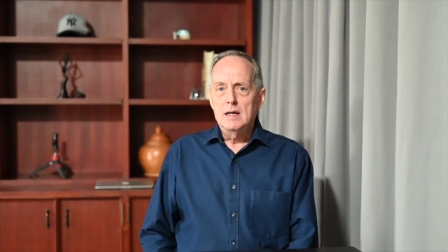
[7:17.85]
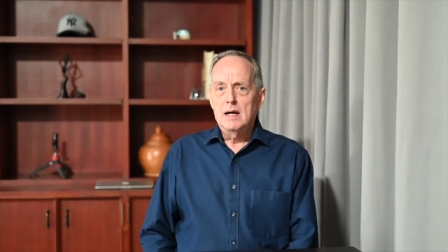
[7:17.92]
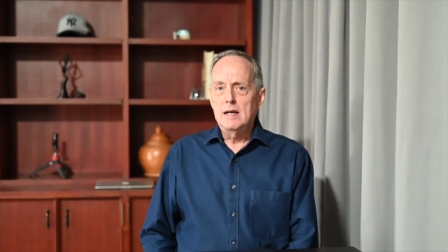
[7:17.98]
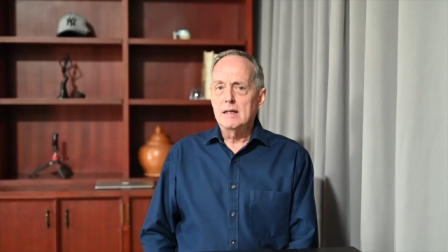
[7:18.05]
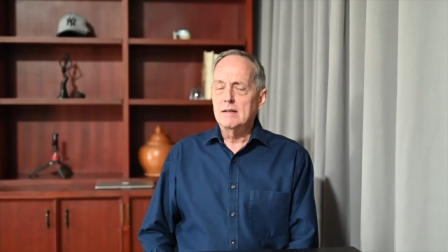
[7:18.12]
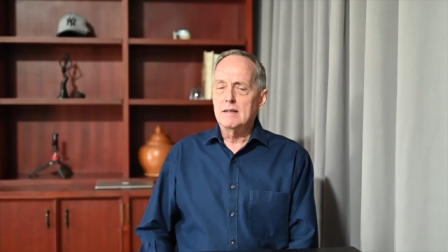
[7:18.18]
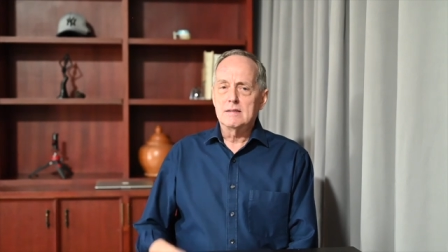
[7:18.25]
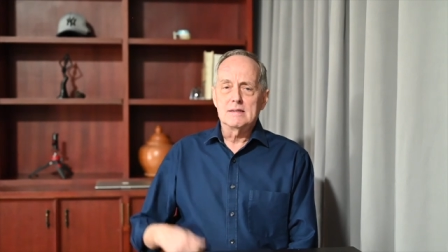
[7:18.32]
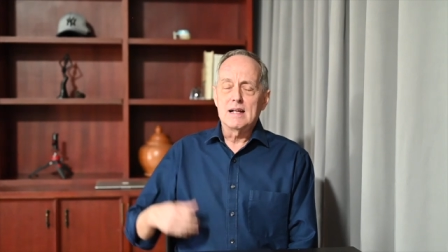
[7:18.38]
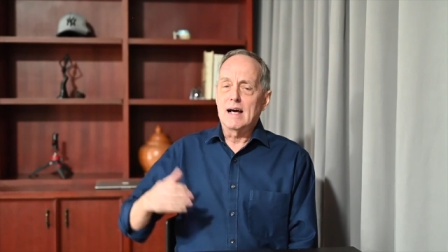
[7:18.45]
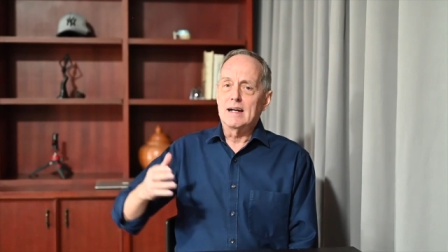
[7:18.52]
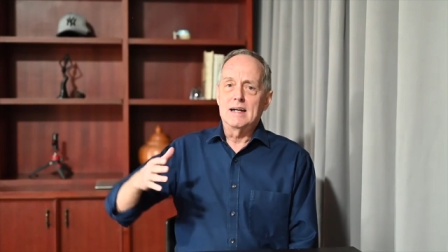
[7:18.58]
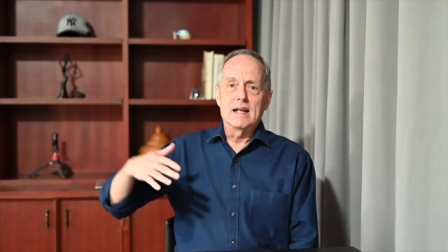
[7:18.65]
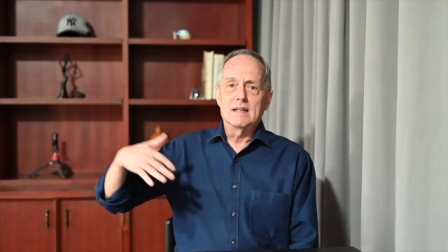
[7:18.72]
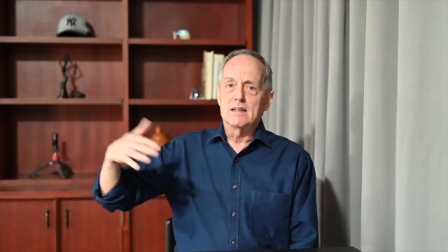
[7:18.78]
and there's
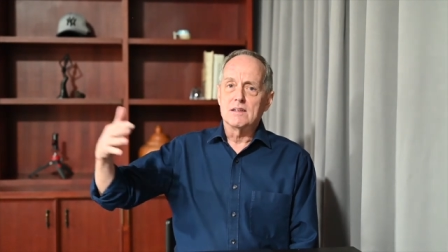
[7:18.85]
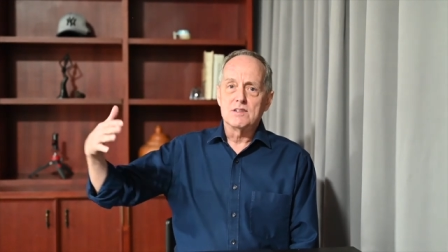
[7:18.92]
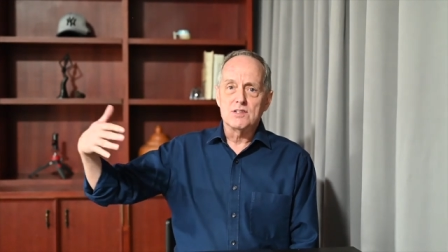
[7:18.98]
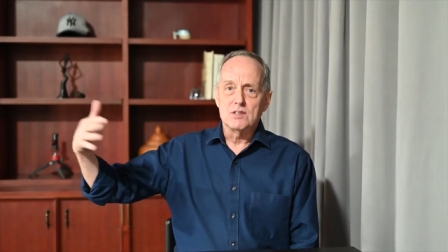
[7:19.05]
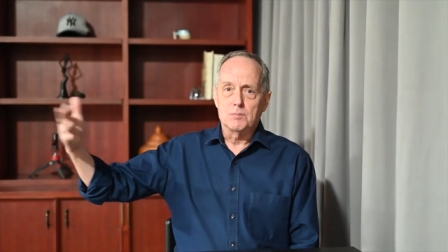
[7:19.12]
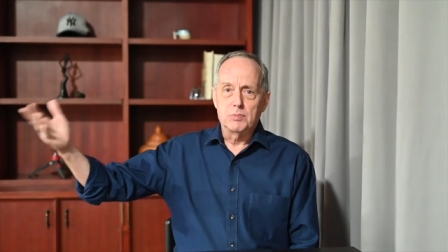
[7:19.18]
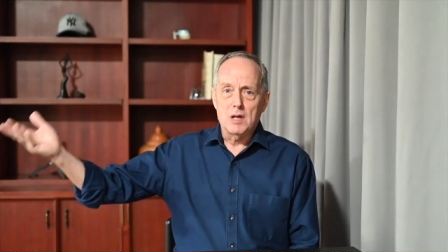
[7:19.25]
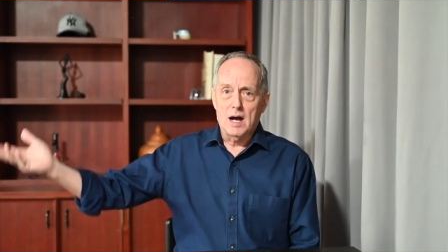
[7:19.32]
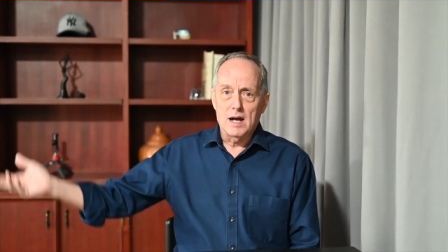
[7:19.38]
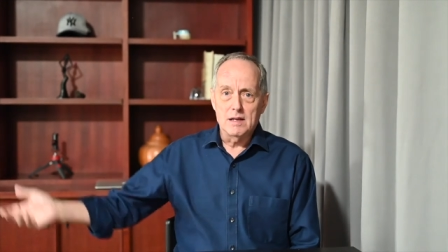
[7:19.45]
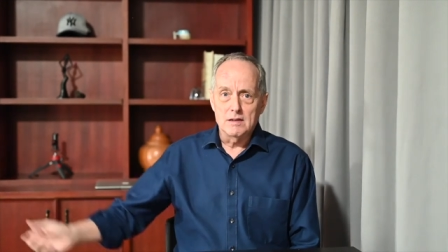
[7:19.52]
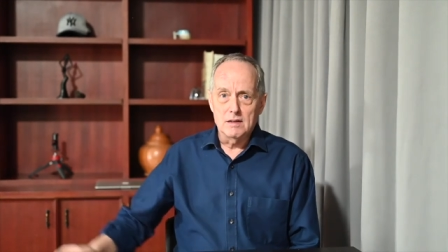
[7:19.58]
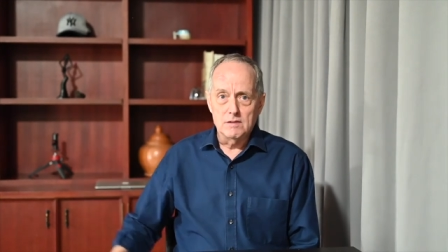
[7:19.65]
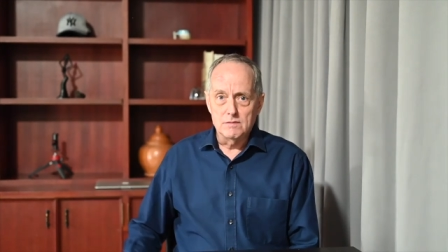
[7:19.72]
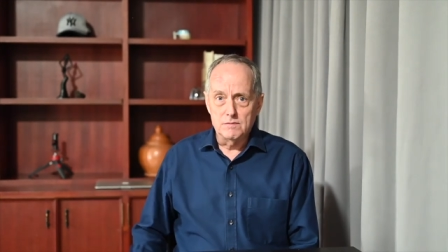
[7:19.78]
not an endless
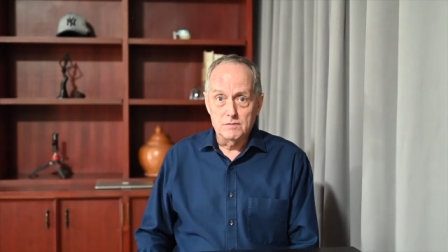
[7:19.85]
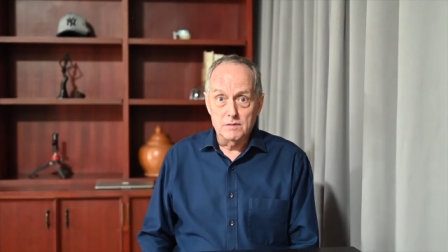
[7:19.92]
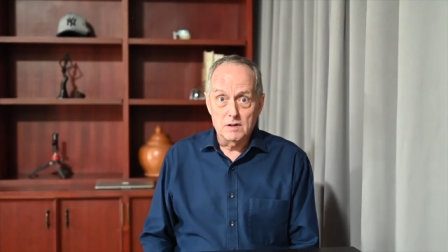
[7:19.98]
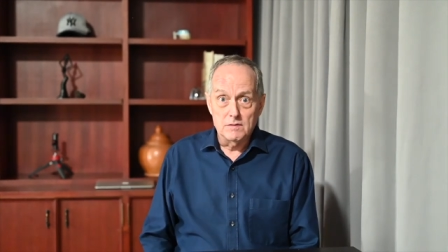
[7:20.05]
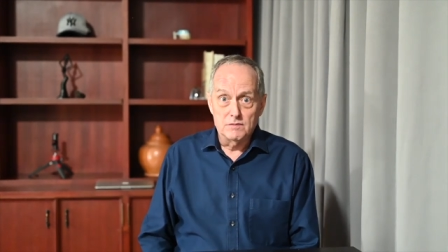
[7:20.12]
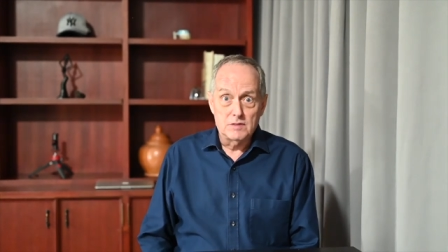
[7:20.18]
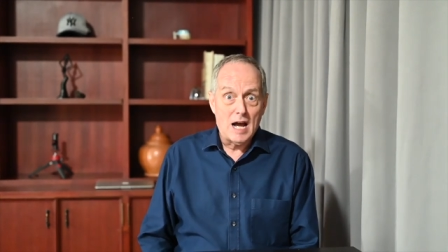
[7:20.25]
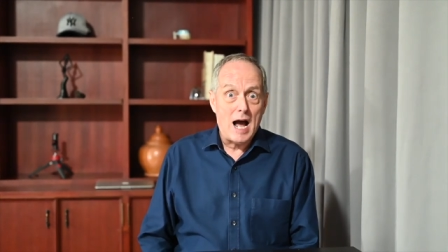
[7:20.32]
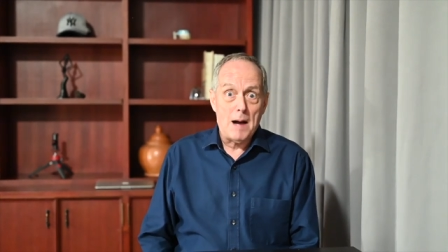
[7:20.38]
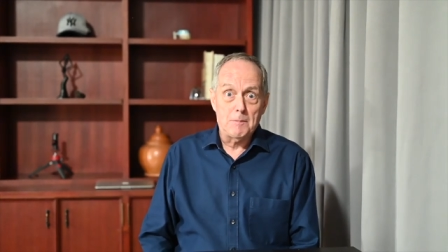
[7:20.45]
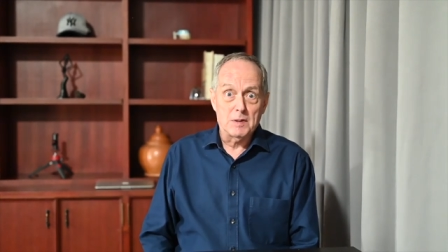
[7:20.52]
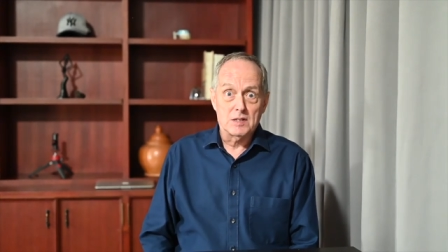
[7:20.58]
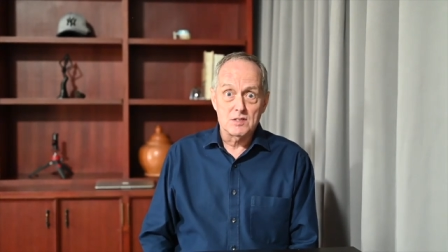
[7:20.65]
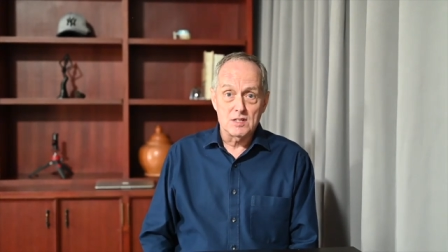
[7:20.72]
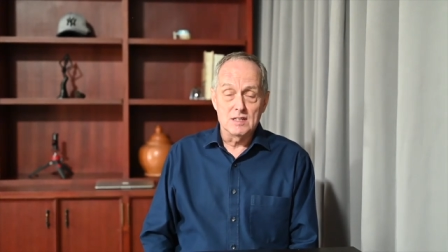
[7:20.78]
supply of
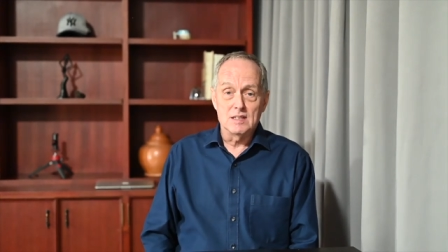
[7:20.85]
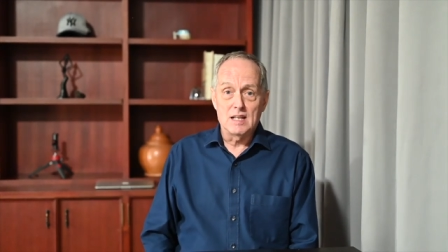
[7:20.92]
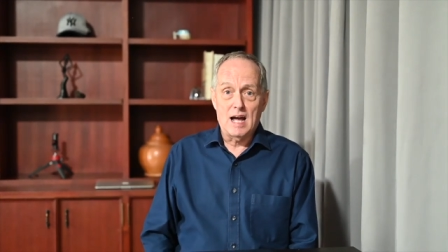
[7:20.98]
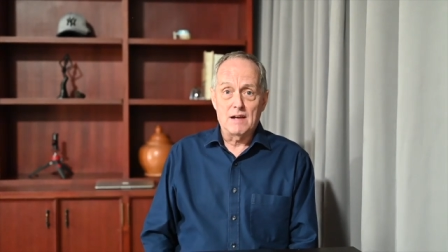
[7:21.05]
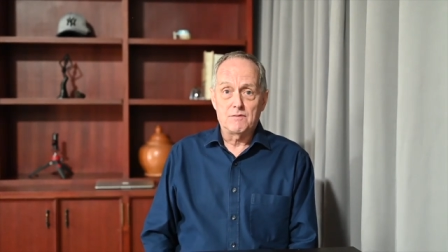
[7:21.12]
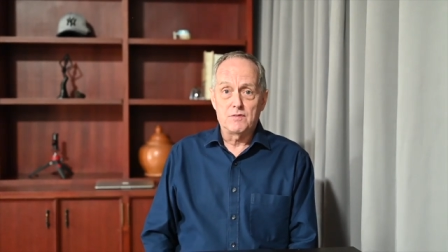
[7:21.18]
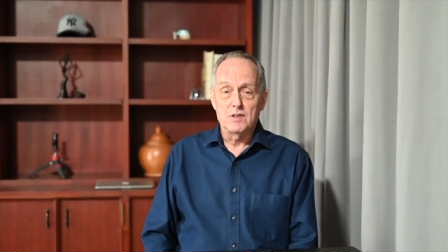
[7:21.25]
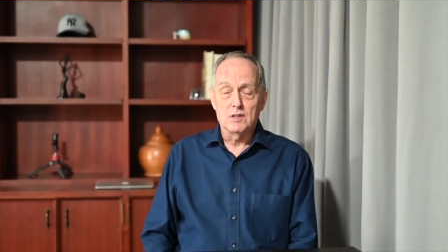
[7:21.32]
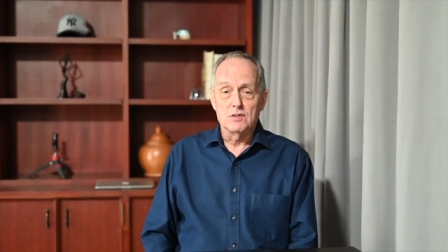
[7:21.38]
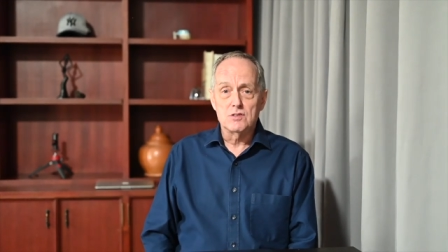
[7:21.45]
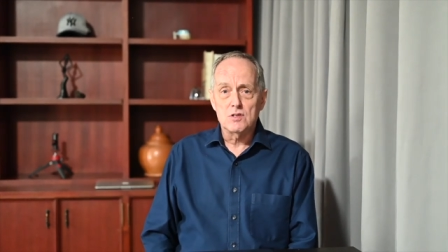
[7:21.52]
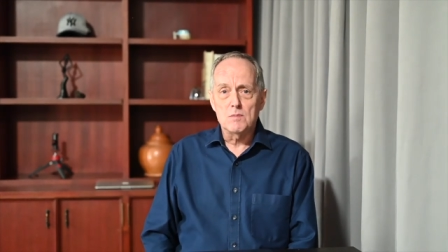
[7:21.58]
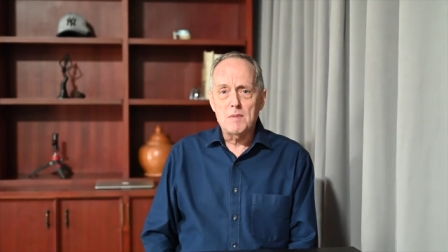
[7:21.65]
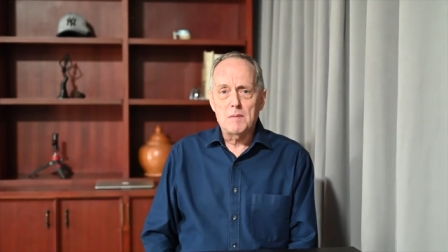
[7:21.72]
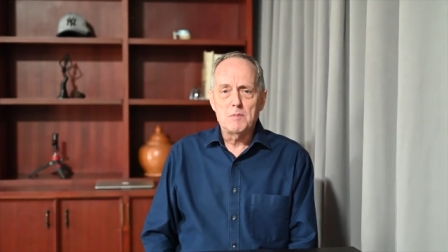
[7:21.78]
topics in that field,
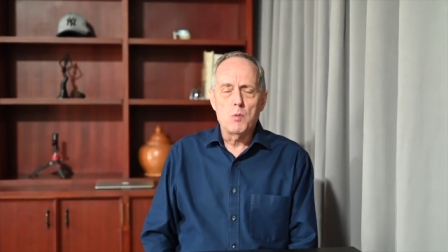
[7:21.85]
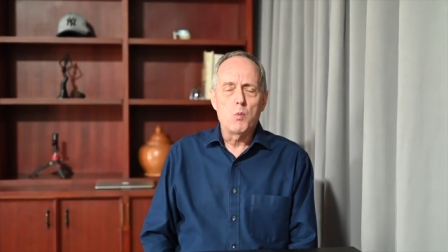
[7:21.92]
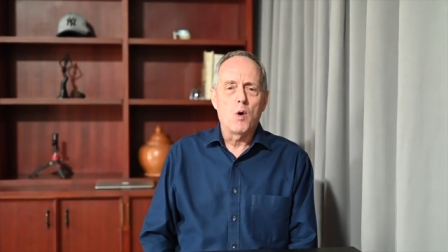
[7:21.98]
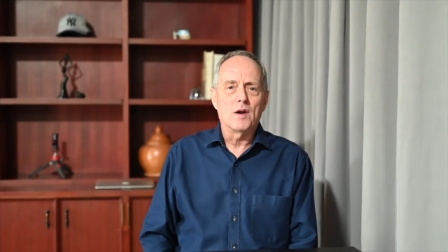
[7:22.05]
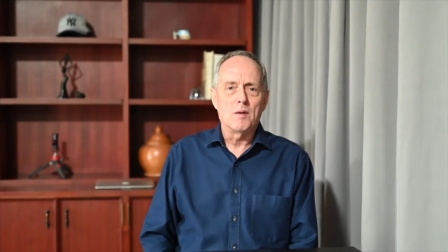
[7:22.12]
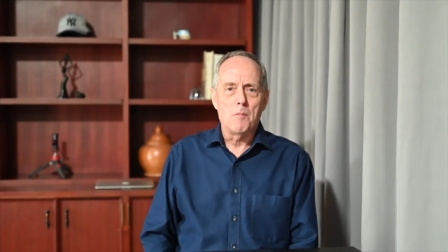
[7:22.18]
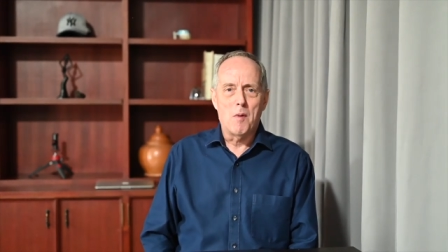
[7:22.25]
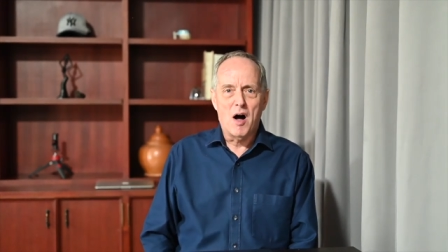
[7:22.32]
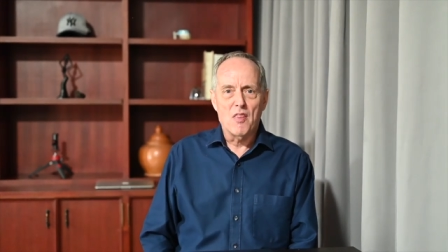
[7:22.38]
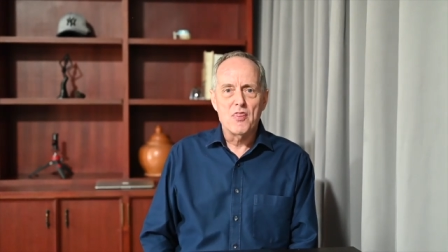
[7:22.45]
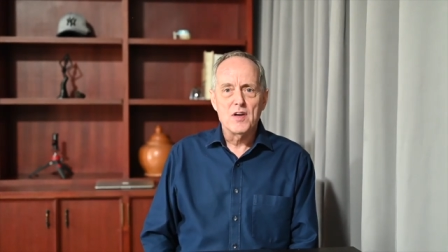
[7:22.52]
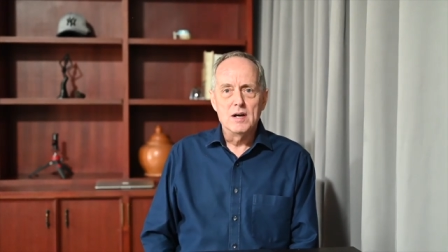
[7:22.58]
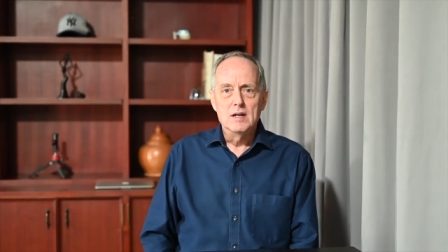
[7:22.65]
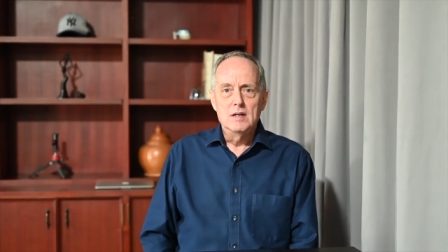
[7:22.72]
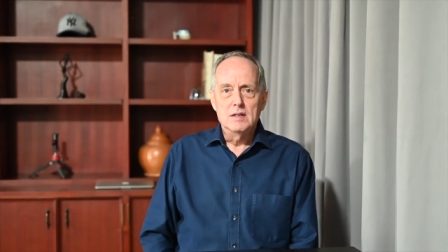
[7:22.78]
so maybe one a
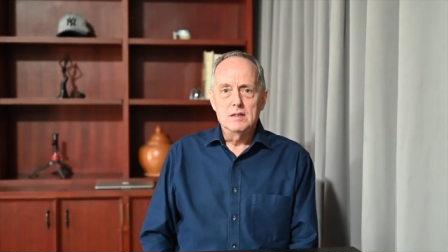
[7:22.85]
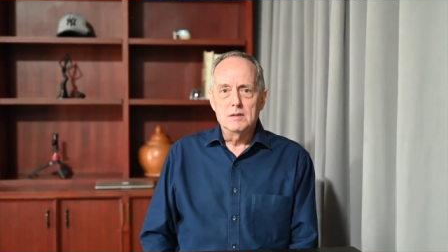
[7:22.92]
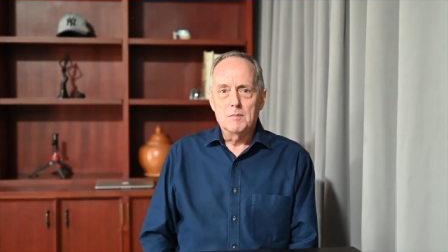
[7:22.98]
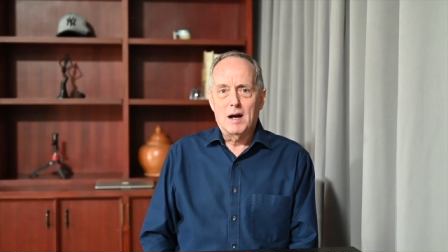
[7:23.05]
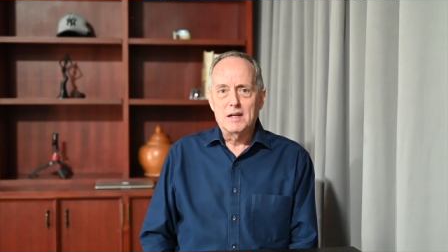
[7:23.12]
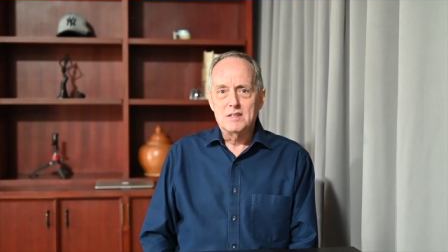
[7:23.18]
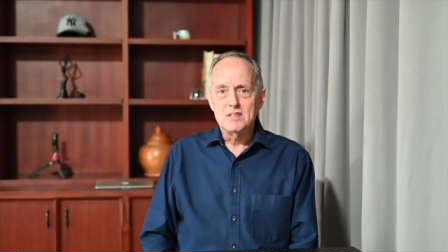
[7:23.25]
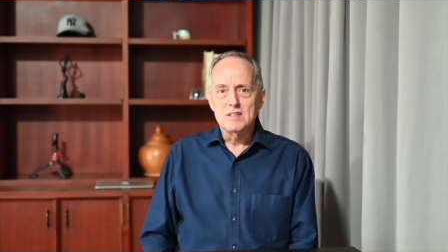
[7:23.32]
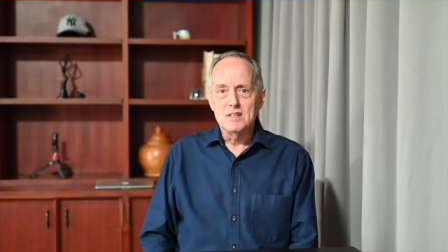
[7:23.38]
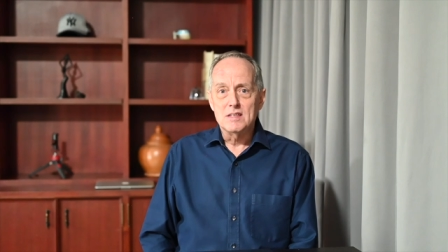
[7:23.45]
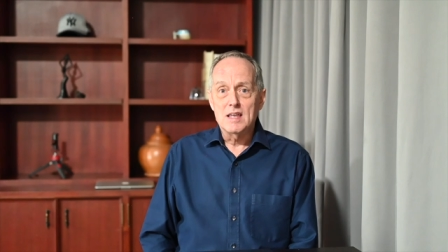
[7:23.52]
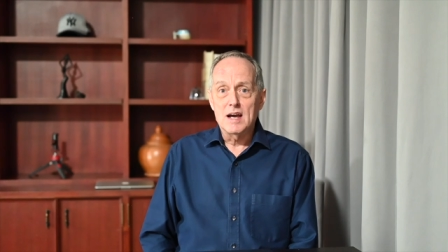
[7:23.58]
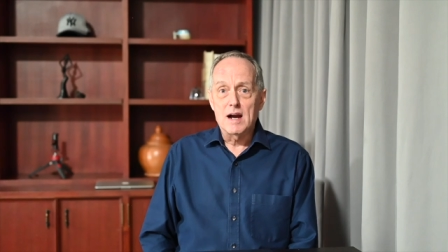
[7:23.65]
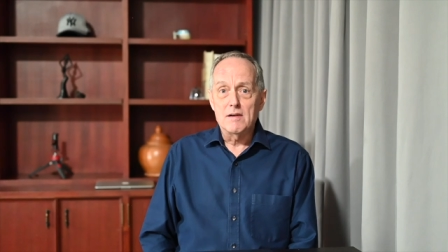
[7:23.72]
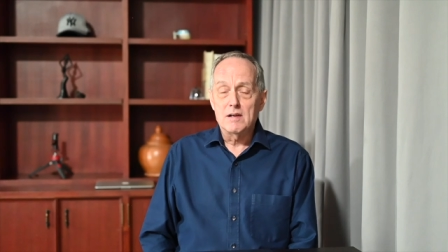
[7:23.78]
month you might see
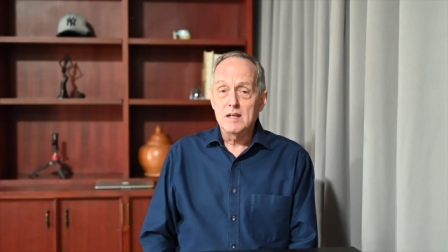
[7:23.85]
there.